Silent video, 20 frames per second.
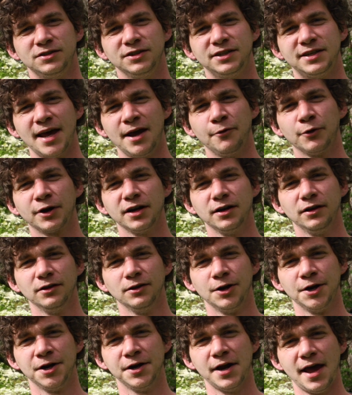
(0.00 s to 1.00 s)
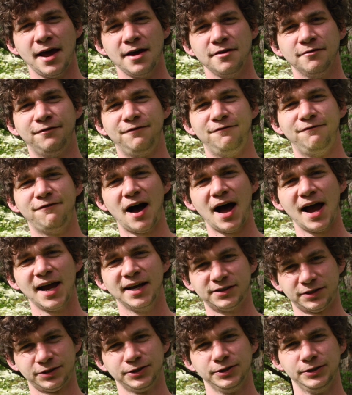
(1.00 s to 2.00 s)
Today we're gonna learn a
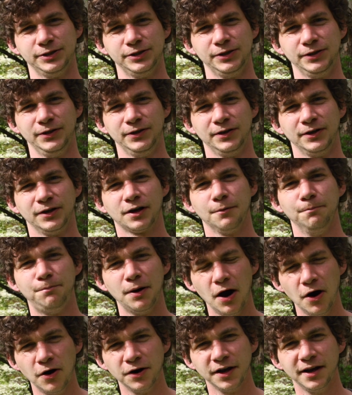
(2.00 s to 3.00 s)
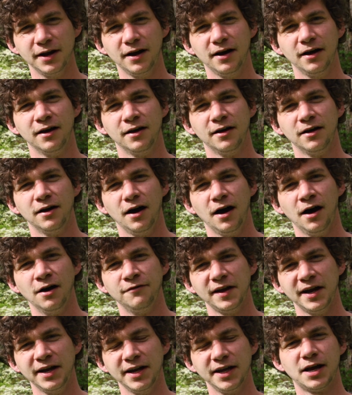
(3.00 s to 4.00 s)
vital component
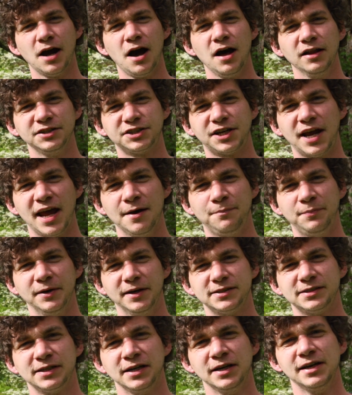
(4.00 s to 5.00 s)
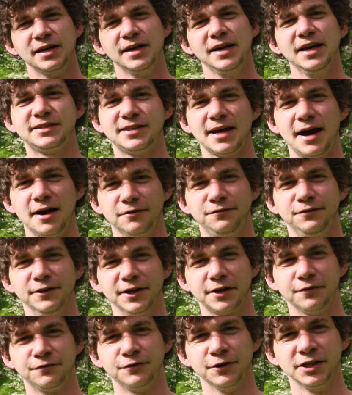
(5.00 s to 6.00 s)
of any college campus. It's how to
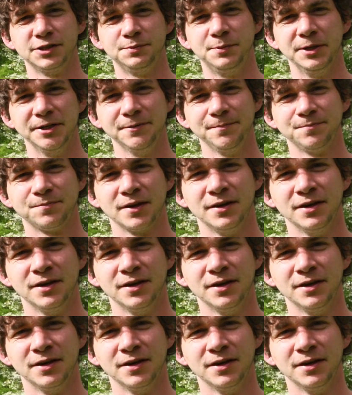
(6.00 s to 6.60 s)
flick a Frisbee.